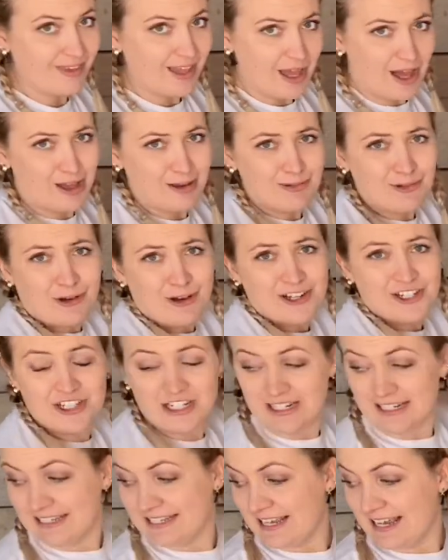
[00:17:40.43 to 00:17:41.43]
I'm quite
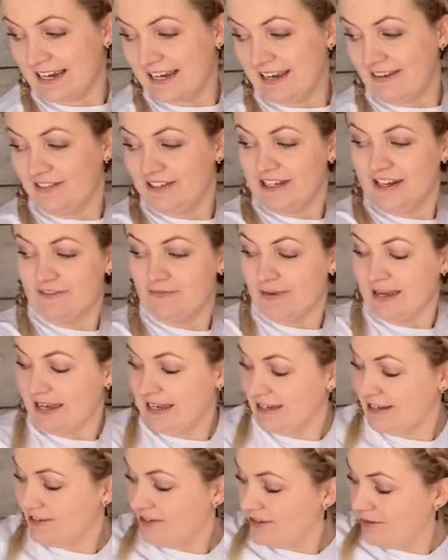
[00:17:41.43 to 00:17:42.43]
chilly sat in here. I did have my
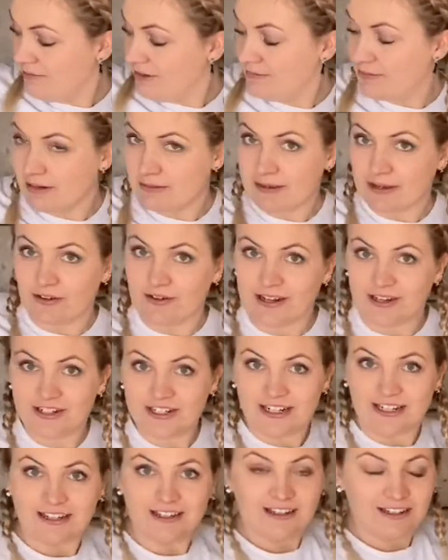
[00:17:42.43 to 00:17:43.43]
heaters on, but I can't actually